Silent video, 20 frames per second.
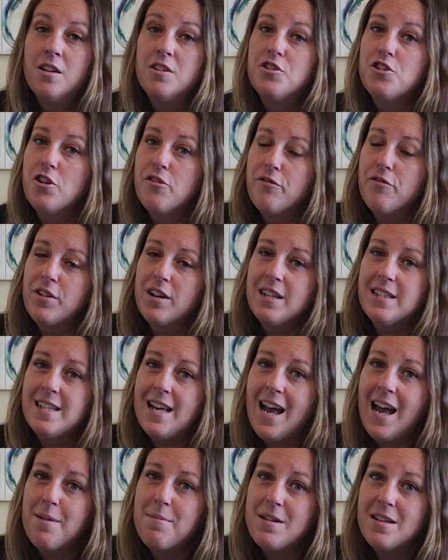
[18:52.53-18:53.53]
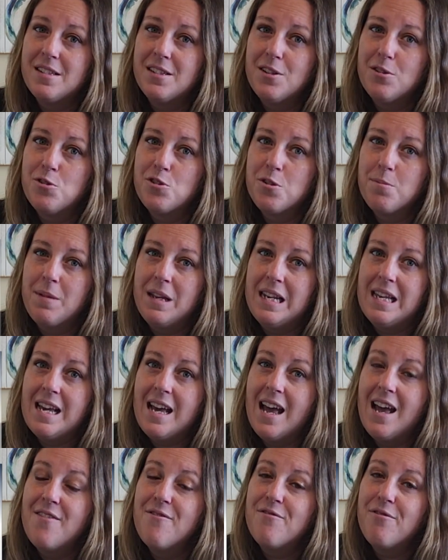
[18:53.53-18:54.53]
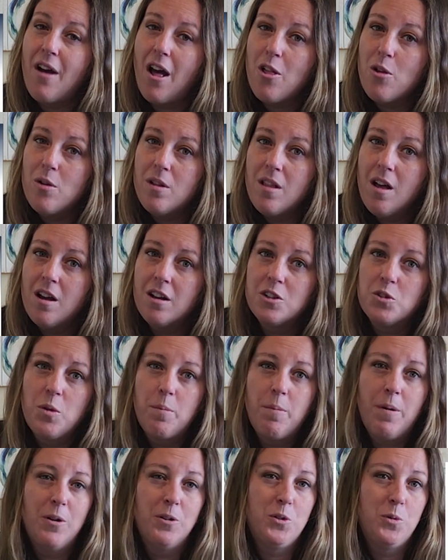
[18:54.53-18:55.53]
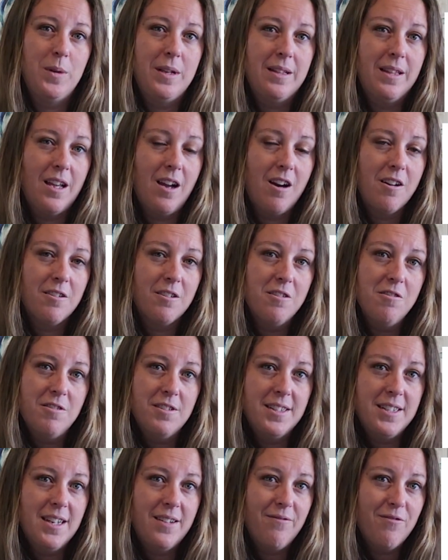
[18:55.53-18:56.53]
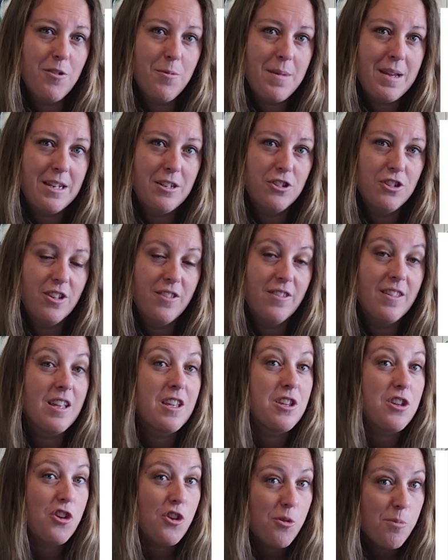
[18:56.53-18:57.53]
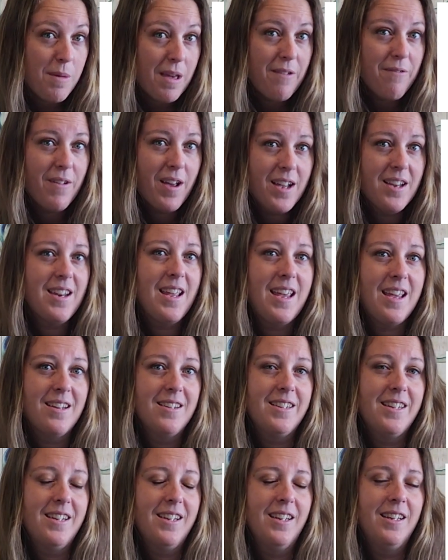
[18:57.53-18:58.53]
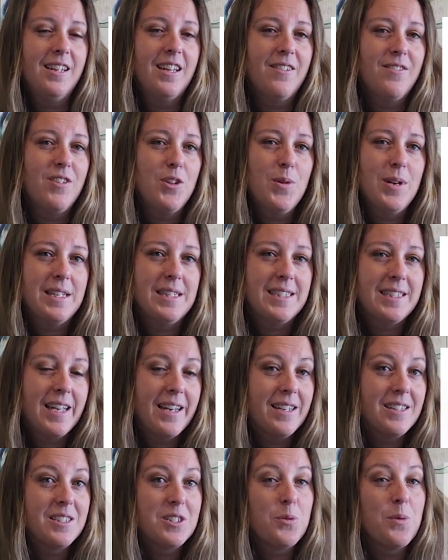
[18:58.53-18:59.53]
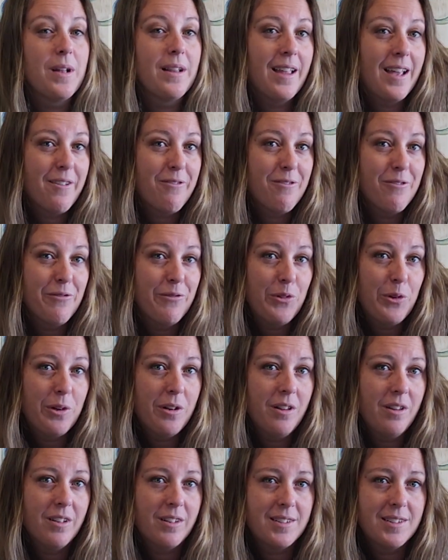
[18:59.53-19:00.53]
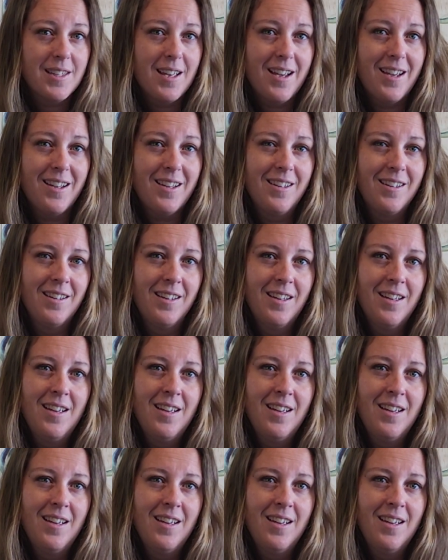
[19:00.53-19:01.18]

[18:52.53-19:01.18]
Don't forget to add me on social media and follow along as we post weekly articles and information that you may find handy and give you insight as to what life in Florida looks like.